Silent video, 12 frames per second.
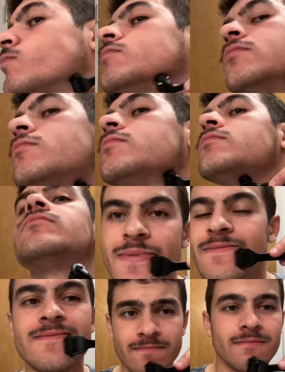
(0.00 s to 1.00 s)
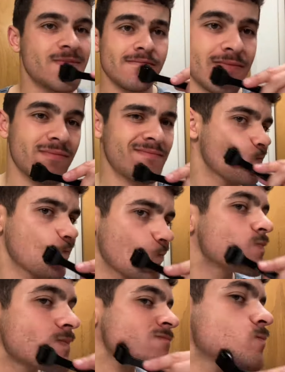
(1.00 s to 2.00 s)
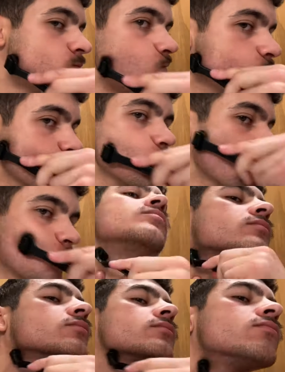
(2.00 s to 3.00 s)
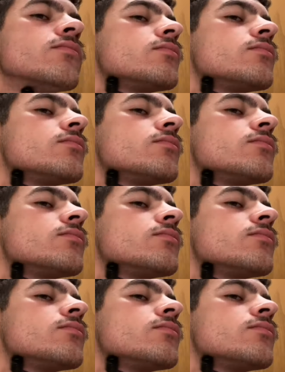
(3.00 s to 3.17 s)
gonna pay off. It's gonna pay off. And they